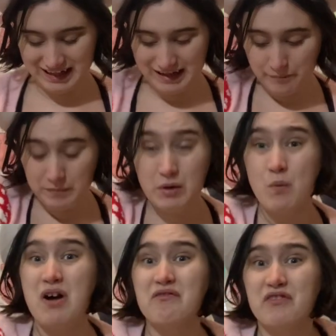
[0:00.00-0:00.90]
Me
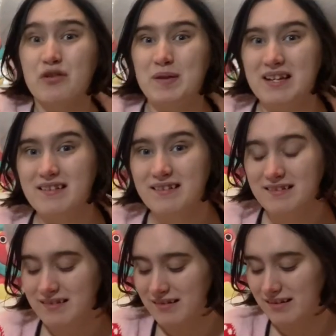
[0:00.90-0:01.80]
want Furby.
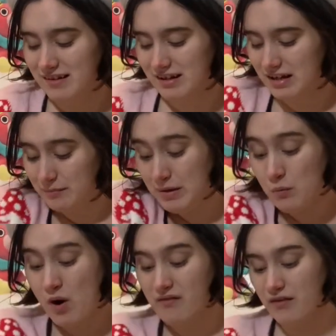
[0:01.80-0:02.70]
Me
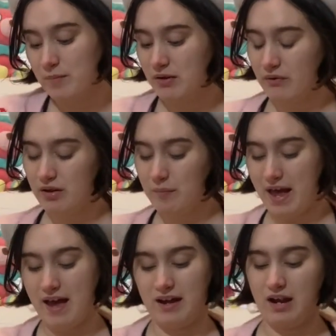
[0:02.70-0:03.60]
want Furby real
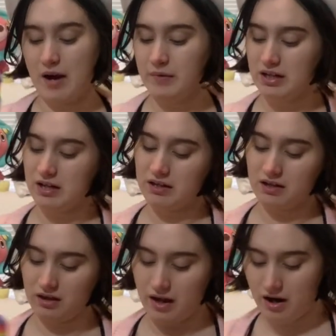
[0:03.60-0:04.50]
bad. I'm gonna cut the
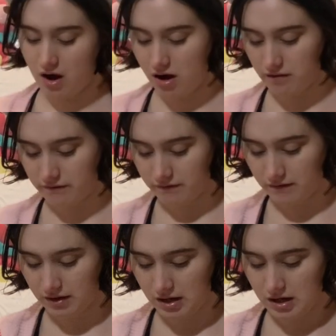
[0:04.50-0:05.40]
leg off
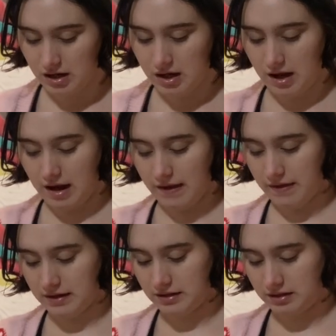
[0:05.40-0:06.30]
and
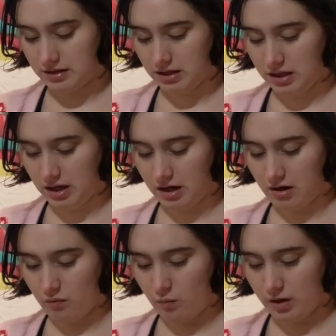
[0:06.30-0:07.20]
then
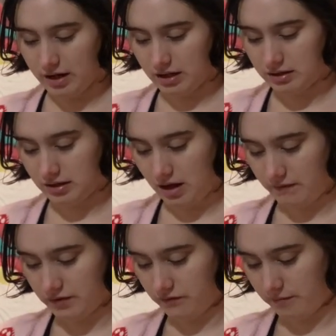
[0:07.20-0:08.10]
see what I can
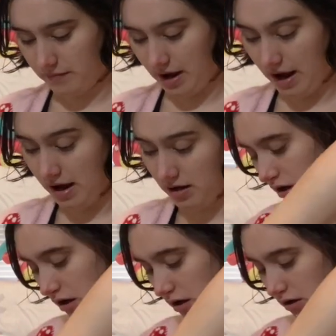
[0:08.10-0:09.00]
salvage from that.
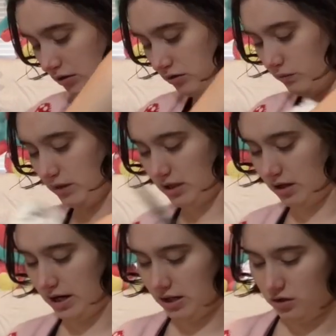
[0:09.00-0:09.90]
So we can
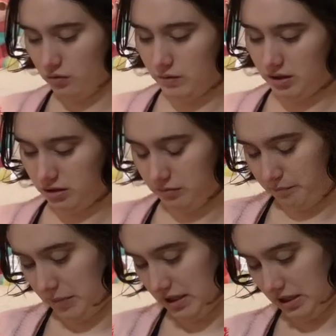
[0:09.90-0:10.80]
like do it
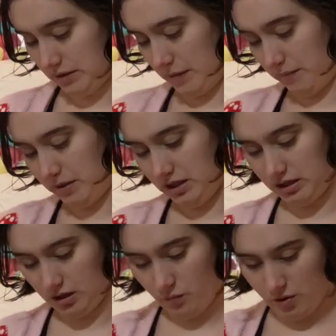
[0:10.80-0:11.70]
piece by piece
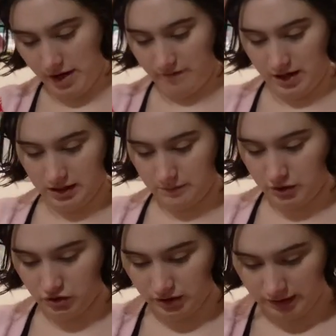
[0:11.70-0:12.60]
and it won't have as
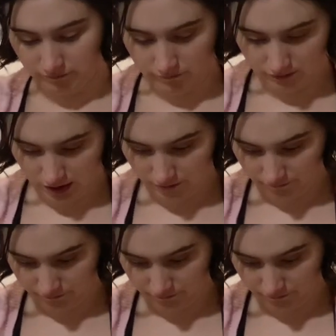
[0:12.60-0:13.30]
much like fluff.